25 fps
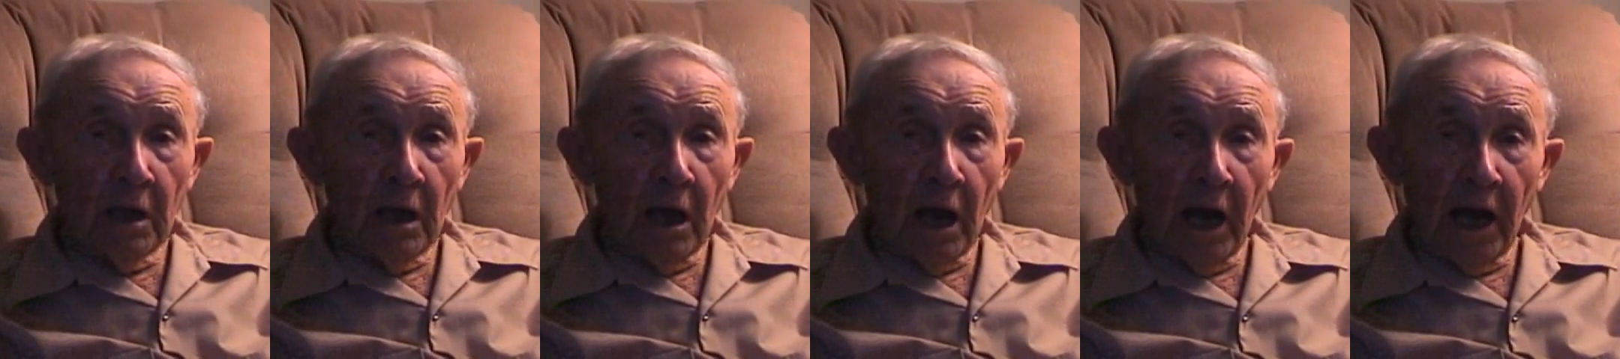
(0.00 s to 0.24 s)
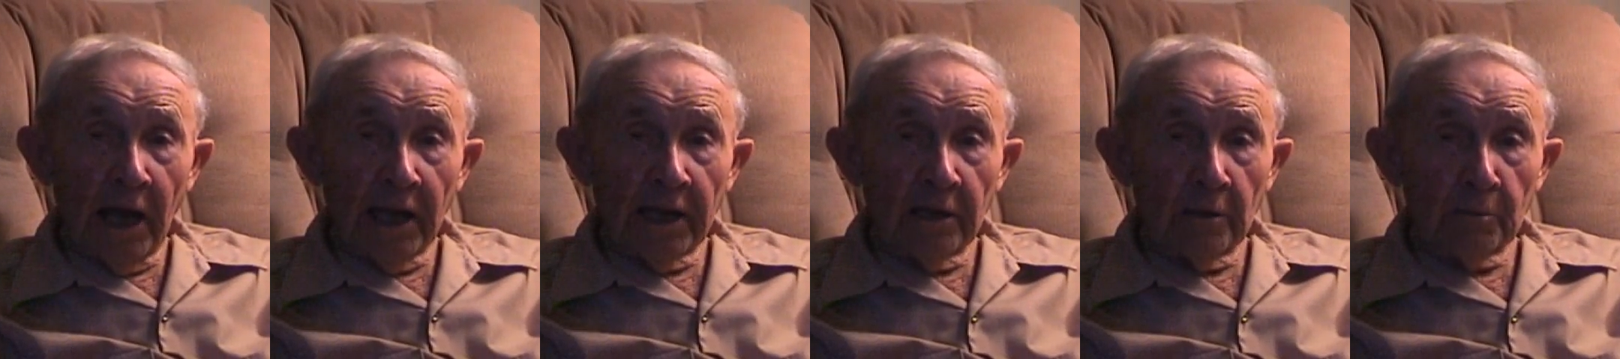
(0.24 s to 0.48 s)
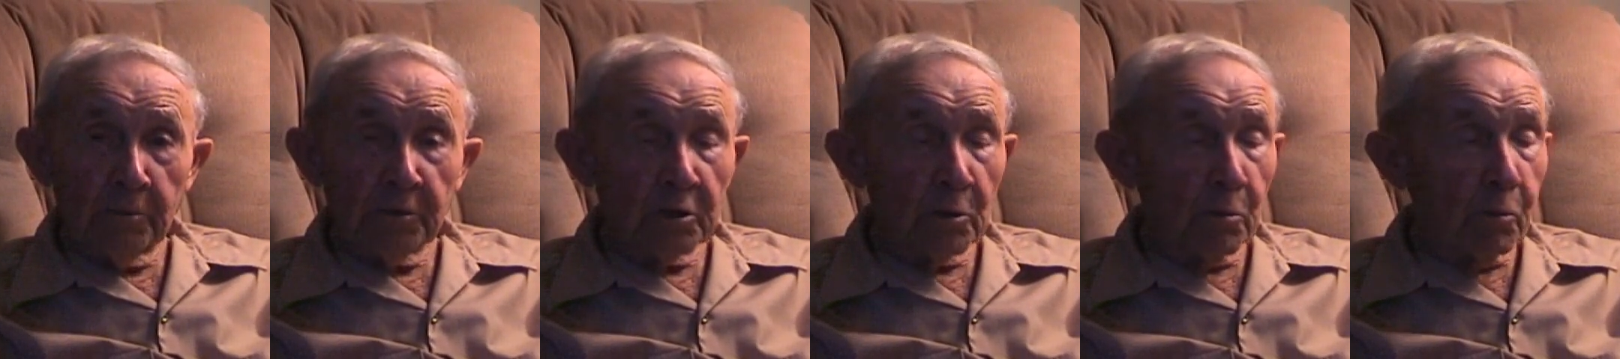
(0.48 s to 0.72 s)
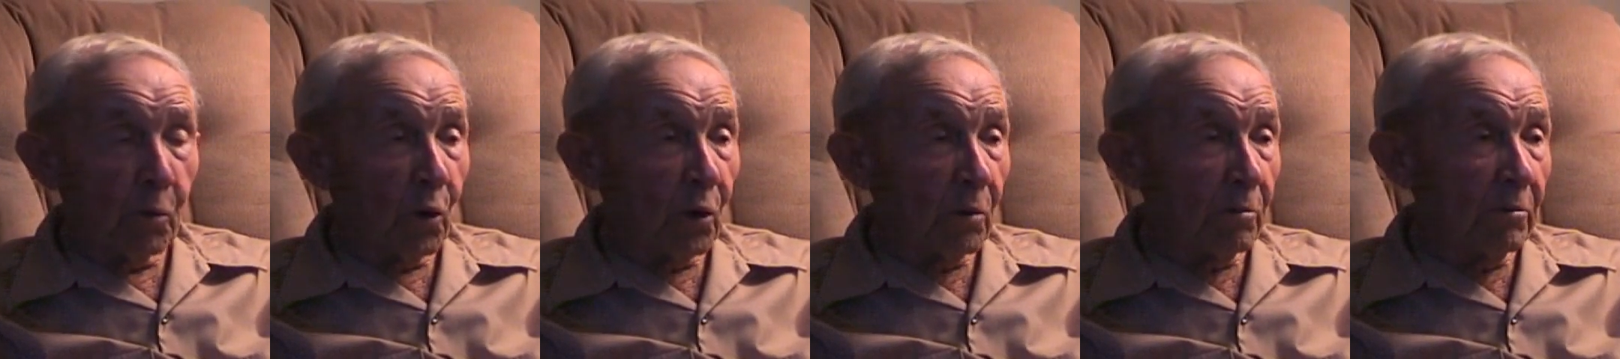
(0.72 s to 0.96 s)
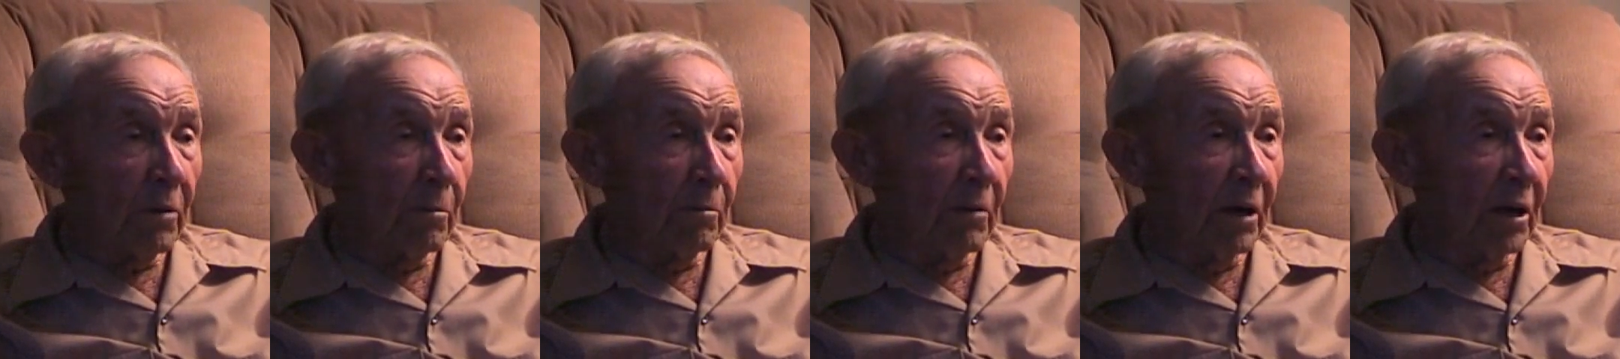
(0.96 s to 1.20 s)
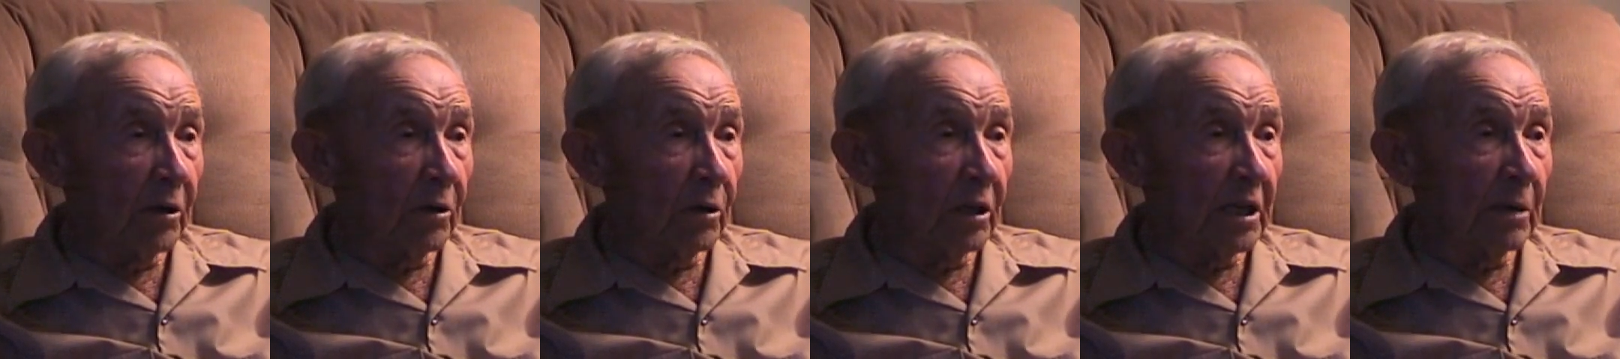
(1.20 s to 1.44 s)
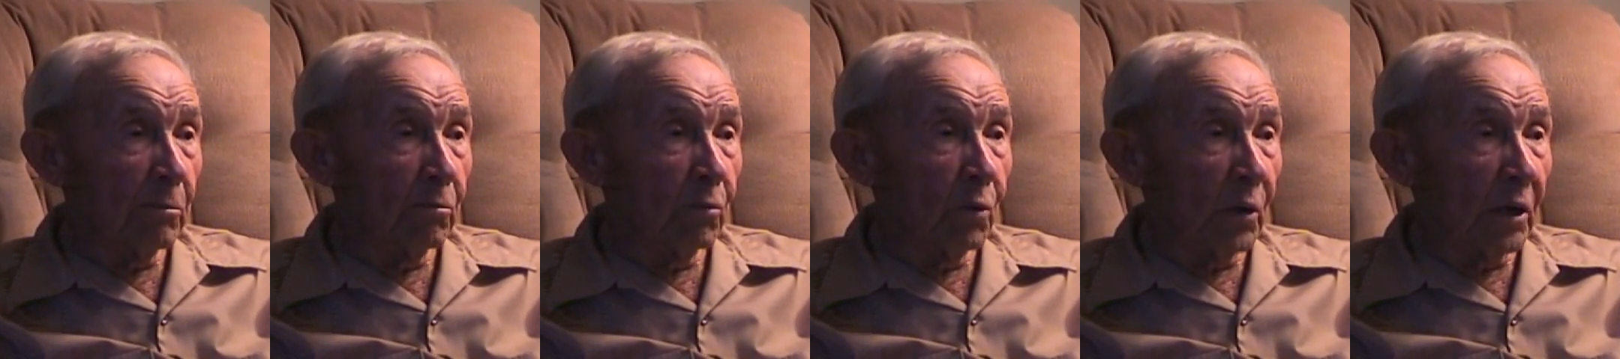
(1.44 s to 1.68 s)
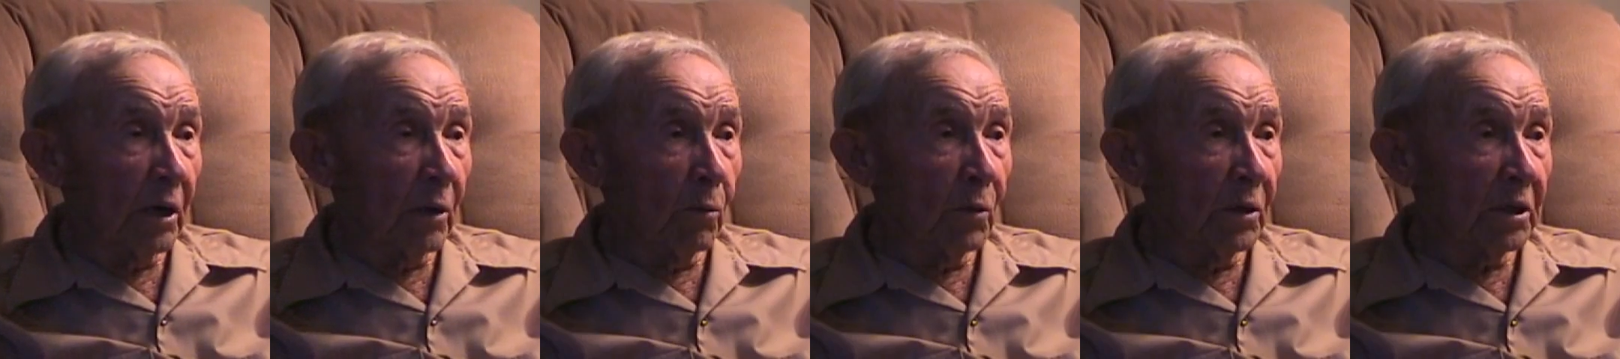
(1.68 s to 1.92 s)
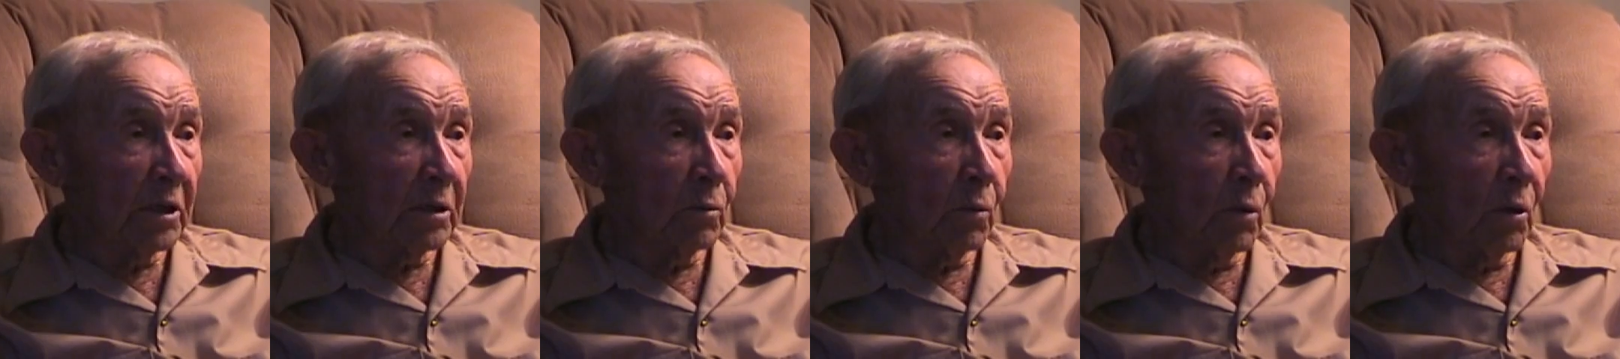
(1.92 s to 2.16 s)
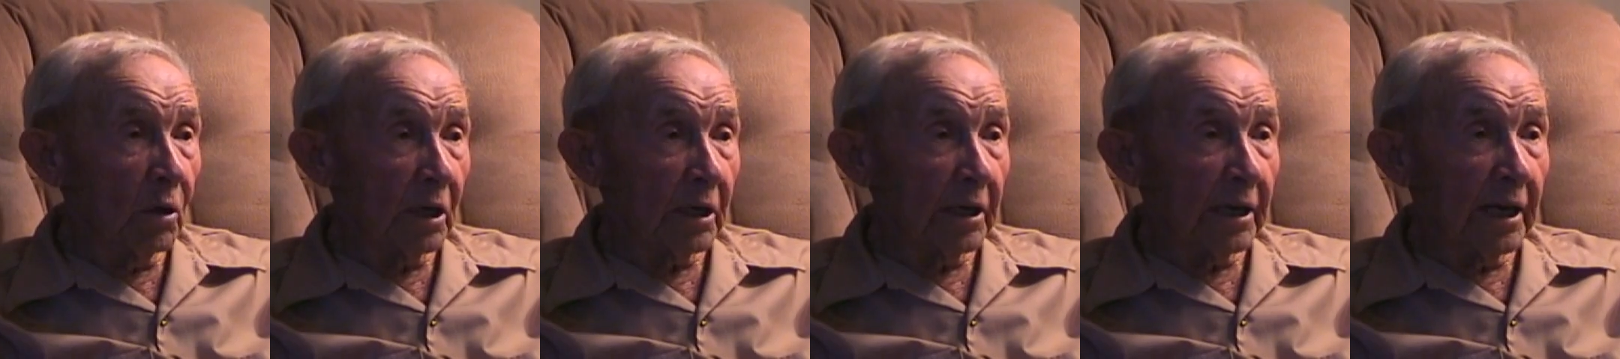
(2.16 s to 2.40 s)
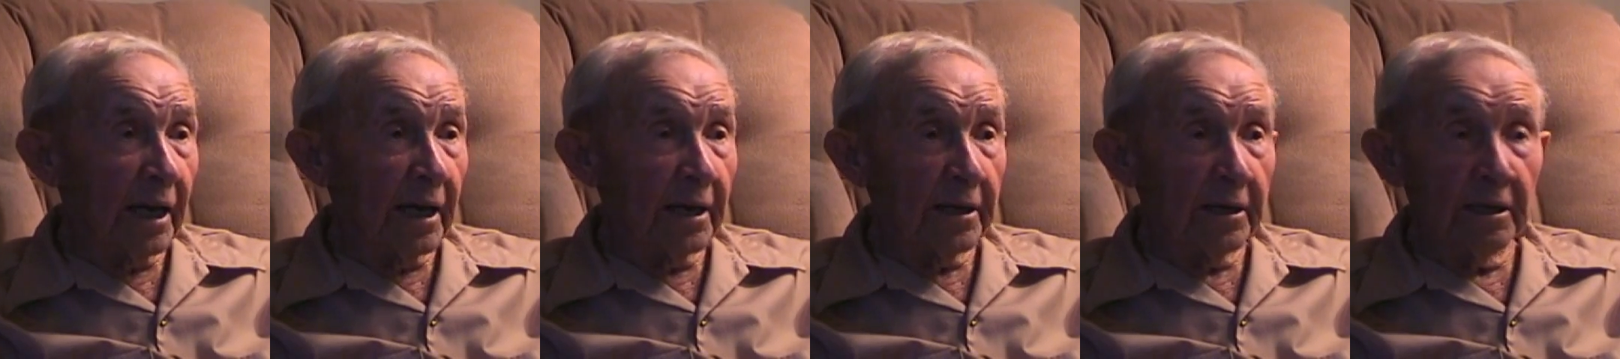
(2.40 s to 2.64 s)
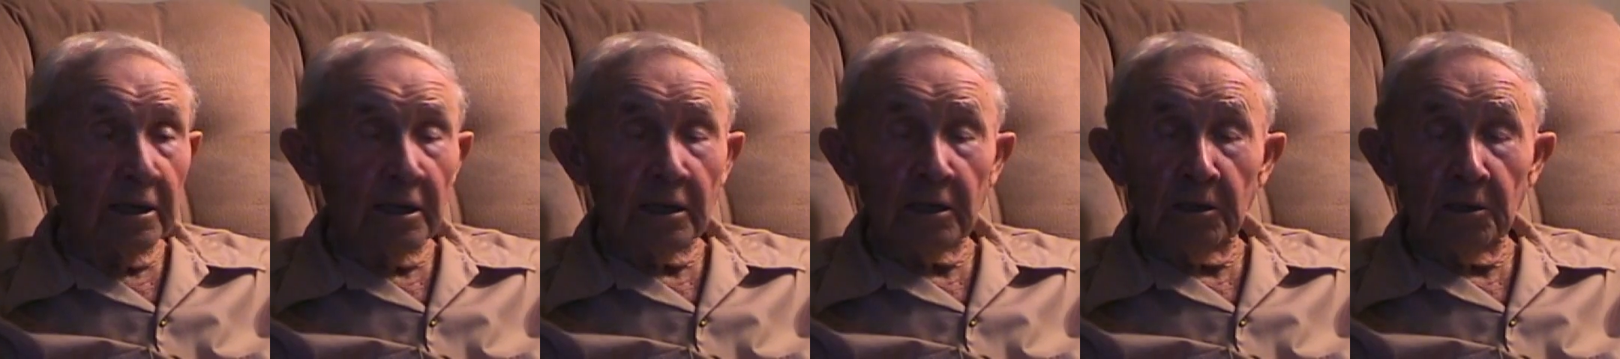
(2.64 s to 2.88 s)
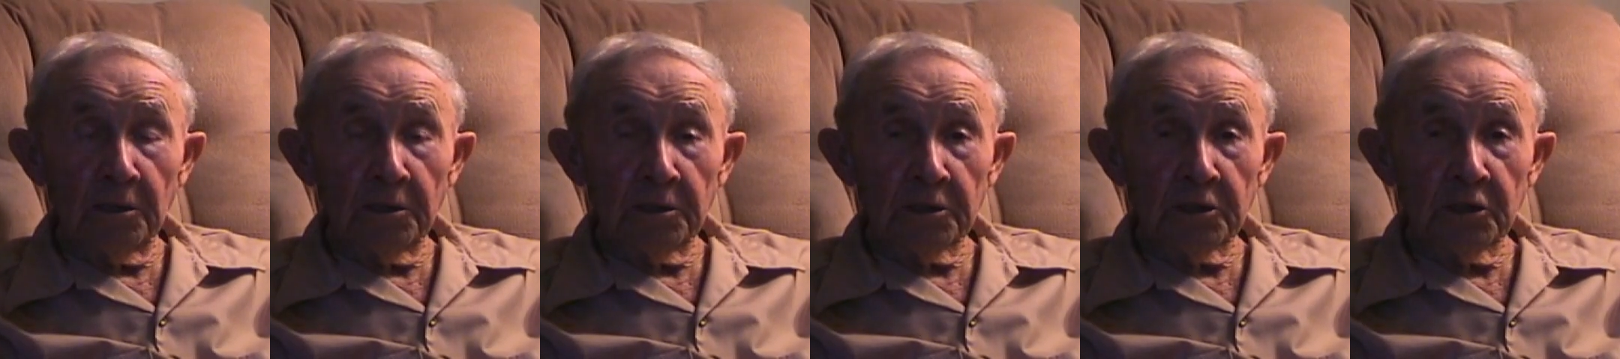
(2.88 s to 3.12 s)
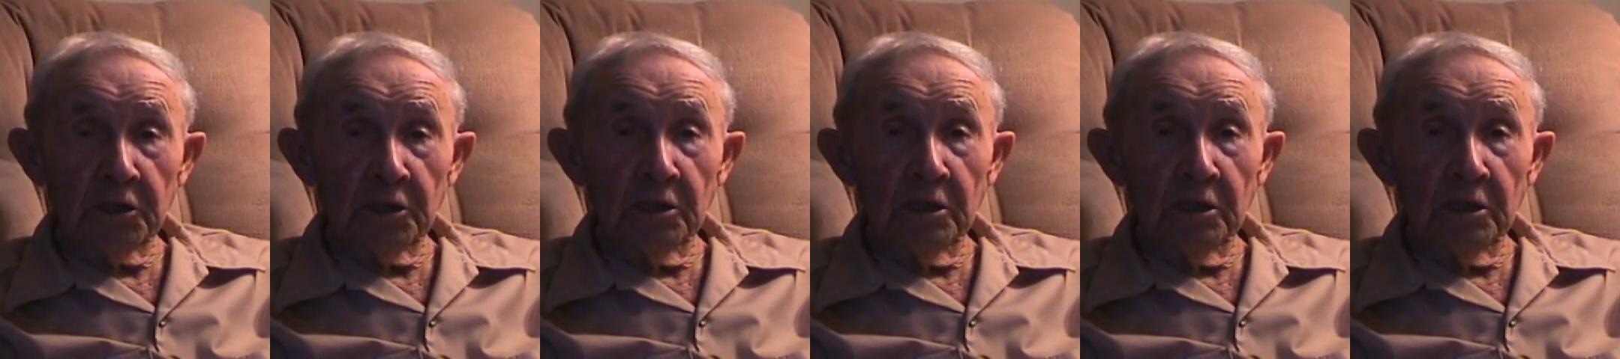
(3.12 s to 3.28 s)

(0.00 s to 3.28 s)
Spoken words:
I helped support my mother even when I went to work down there, because